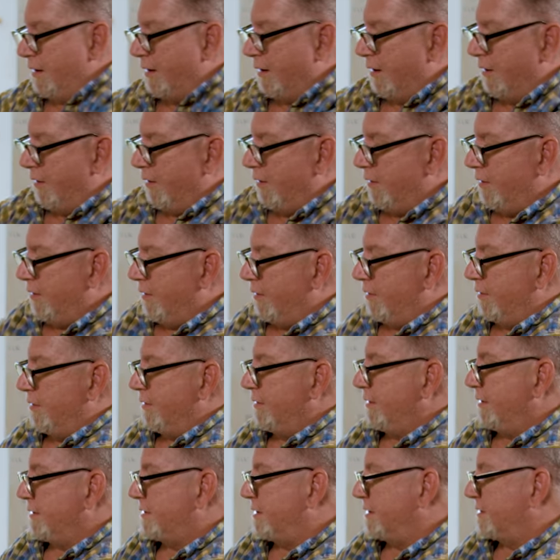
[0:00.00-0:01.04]

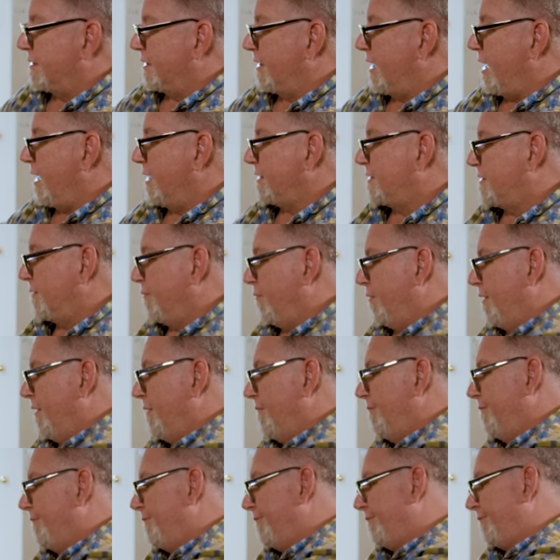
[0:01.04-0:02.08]
oh, this is an awesome
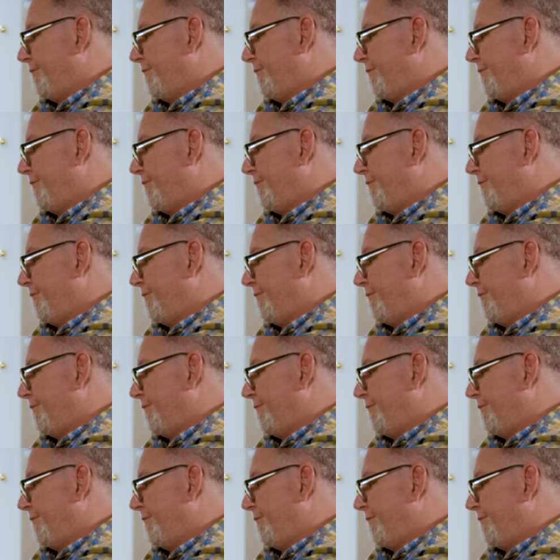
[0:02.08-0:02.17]
one.